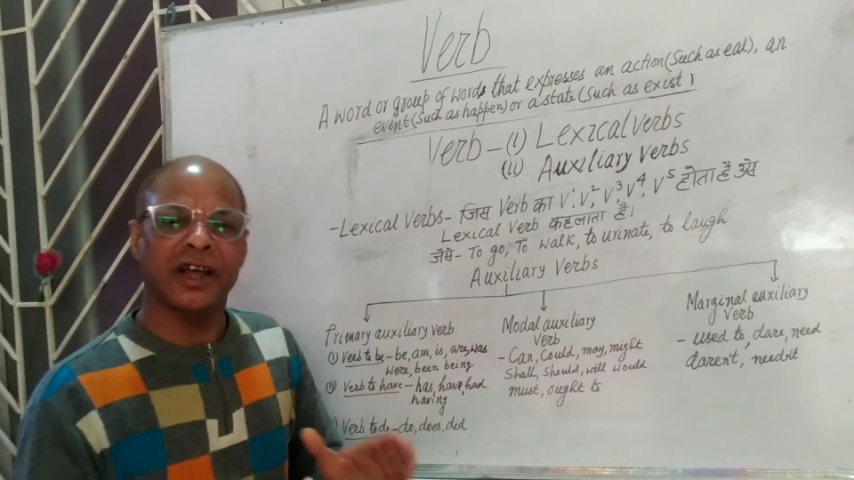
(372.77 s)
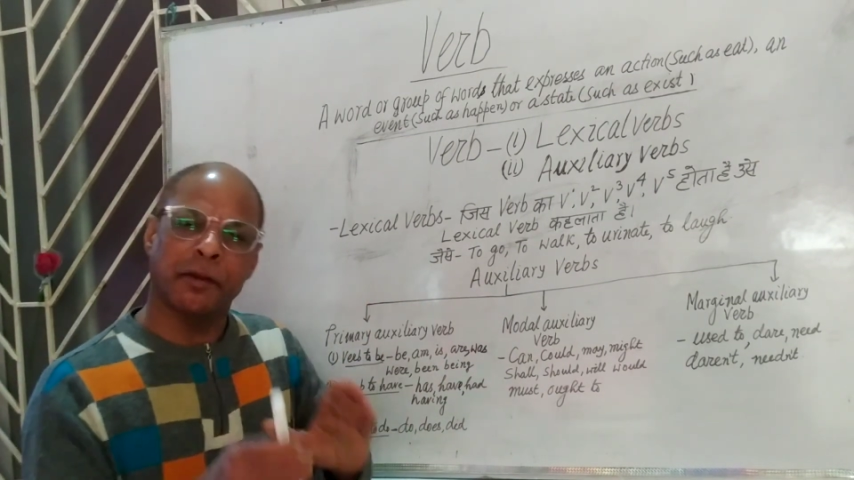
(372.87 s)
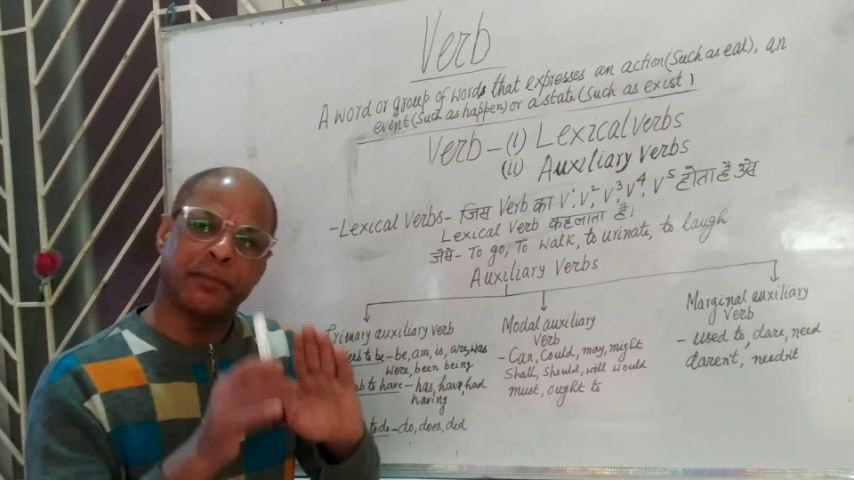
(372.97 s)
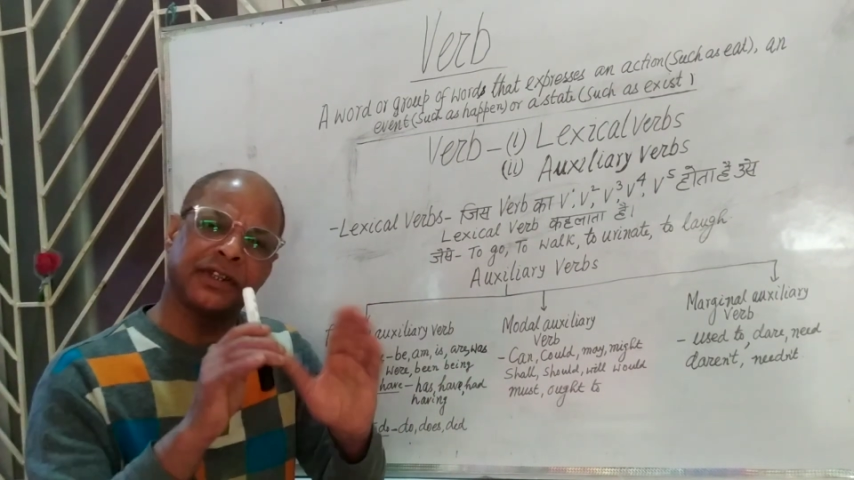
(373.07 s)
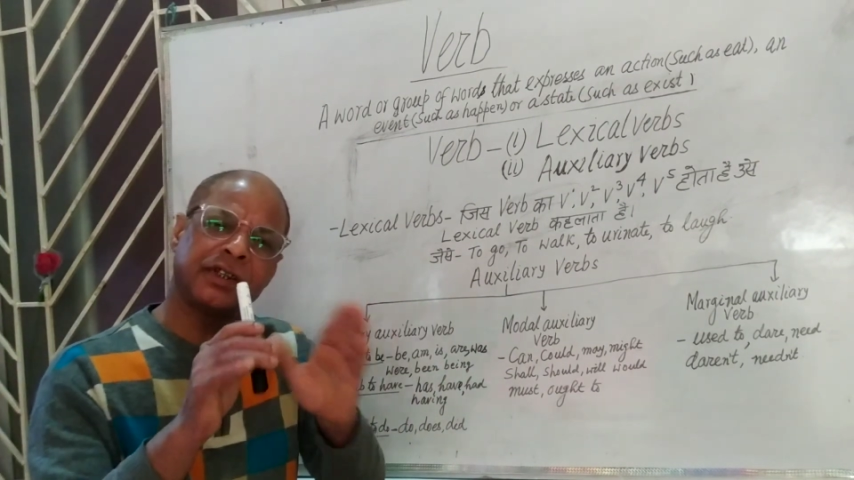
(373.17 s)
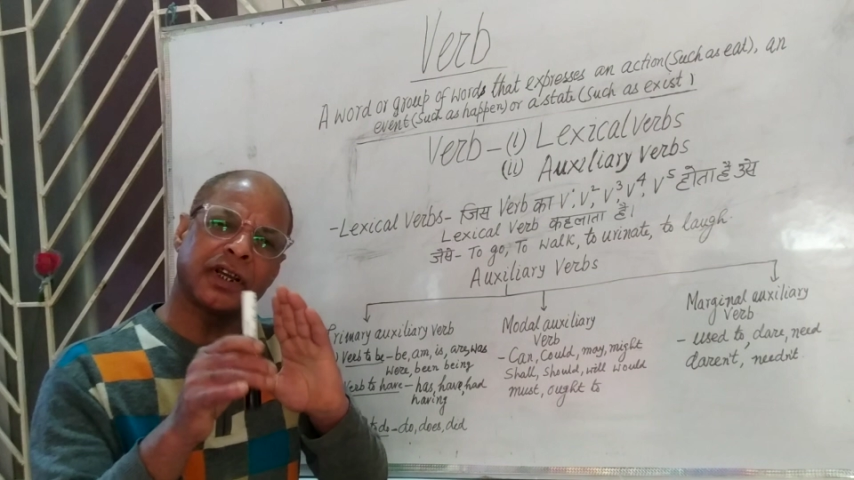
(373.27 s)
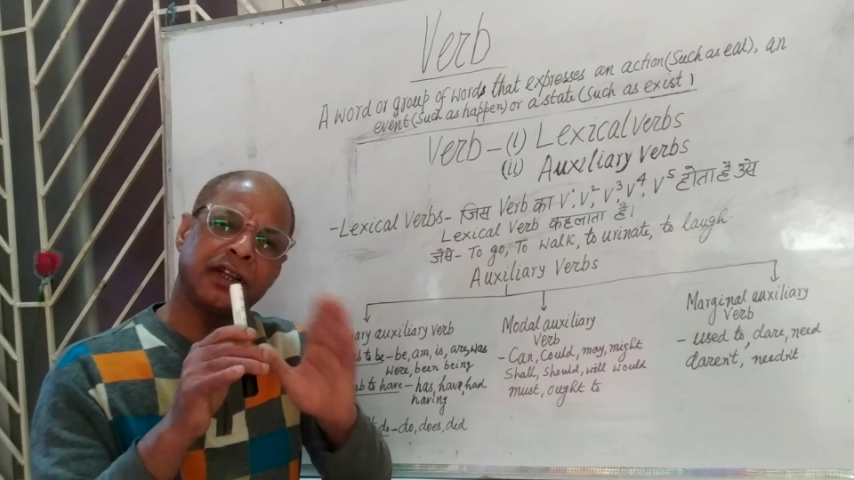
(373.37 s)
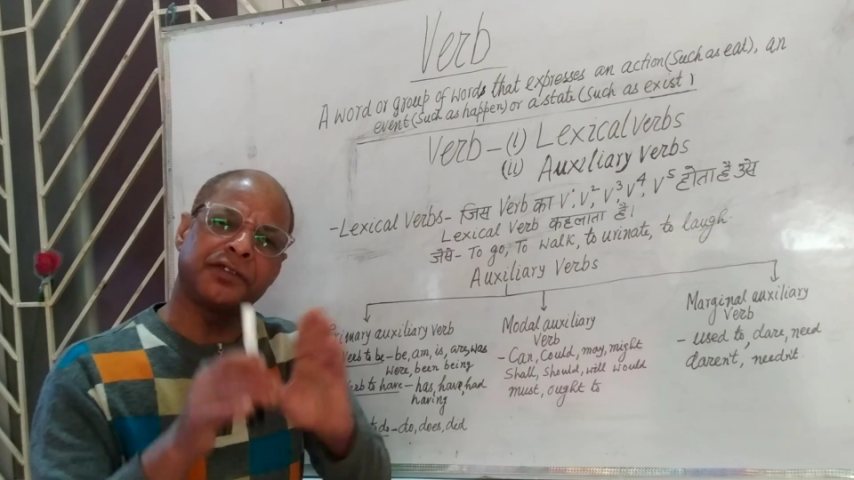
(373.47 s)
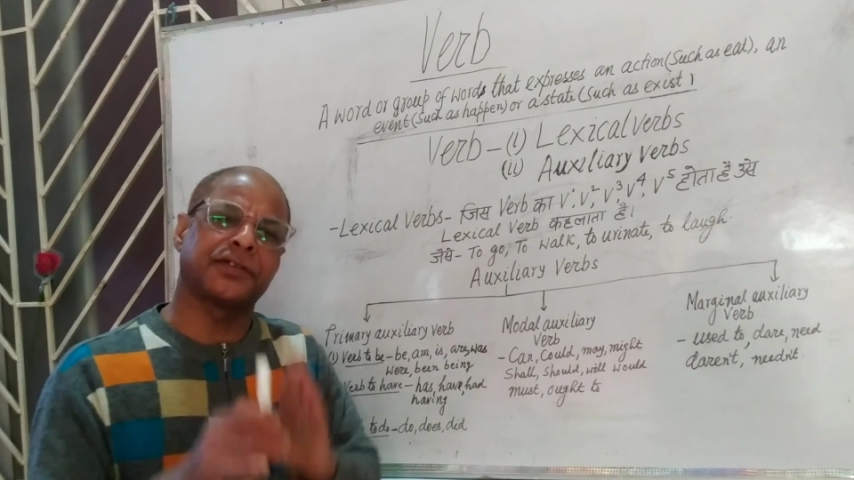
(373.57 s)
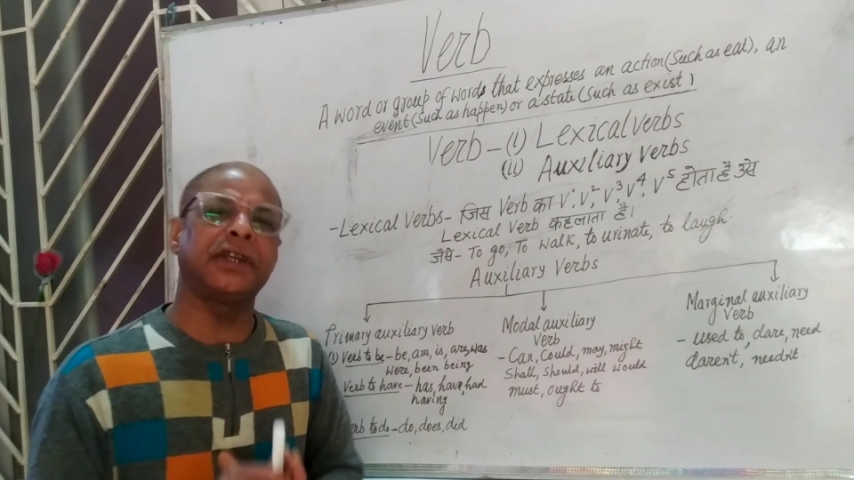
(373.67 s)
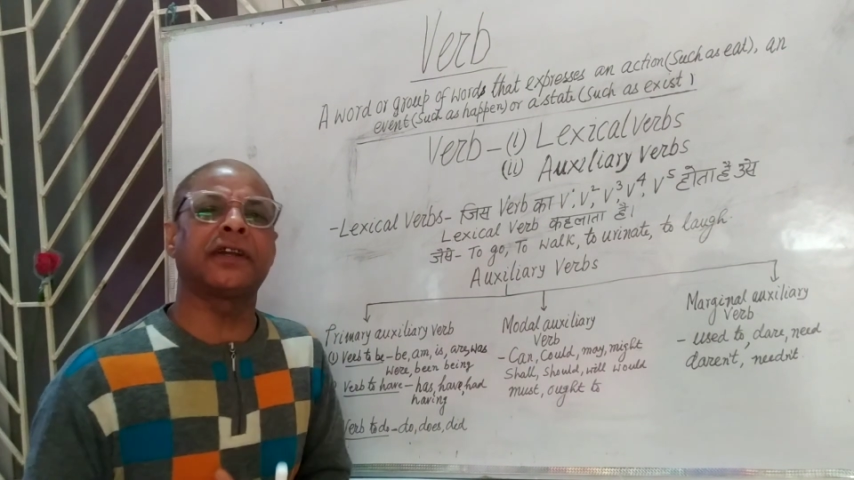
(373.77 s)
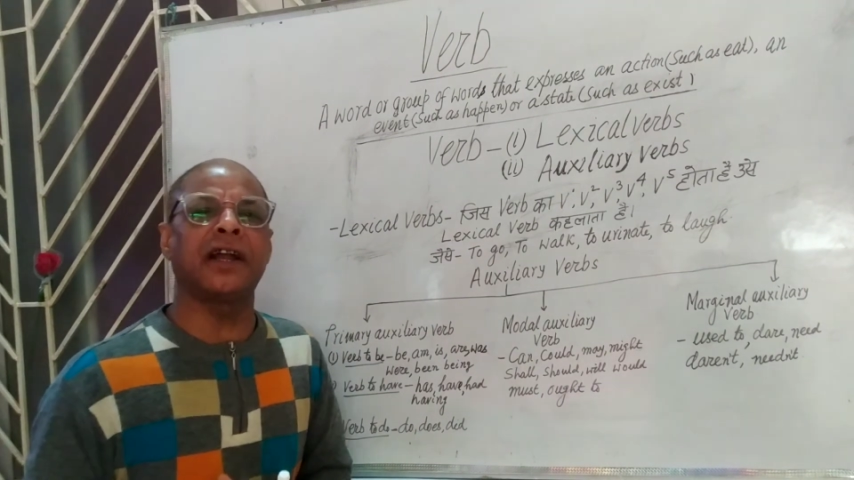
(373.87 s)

There are basically three